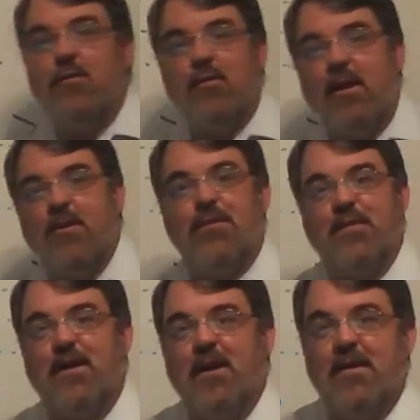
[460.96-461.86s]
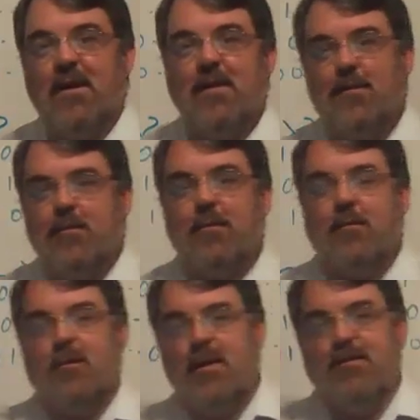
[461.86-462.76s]
transfinite
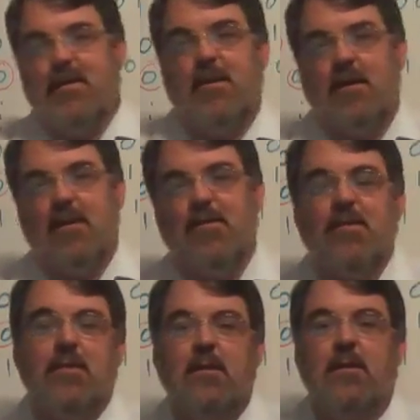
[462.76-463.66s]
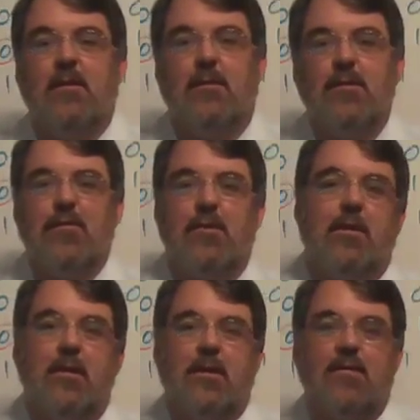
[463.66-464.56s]
or infinities, whole string
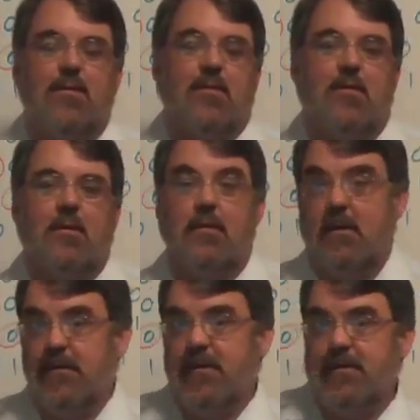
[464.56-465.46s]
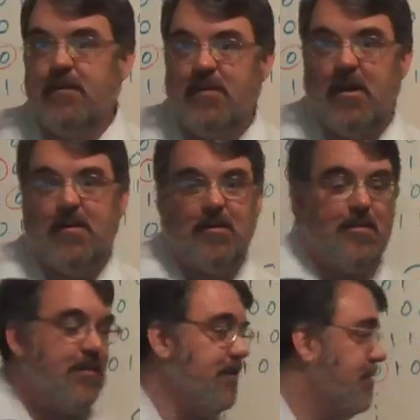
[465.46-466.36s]
of these which are of different
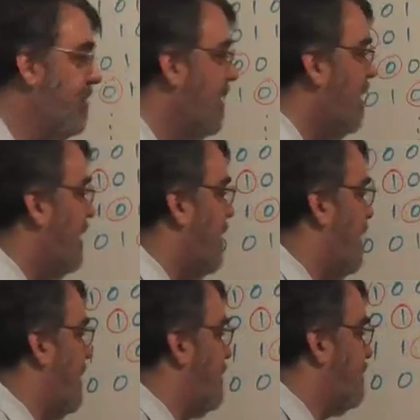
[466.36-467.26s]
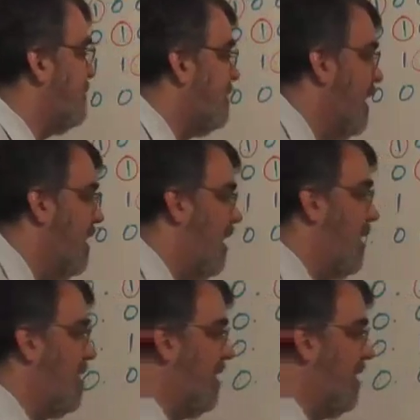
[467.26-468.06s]
sizes. I'll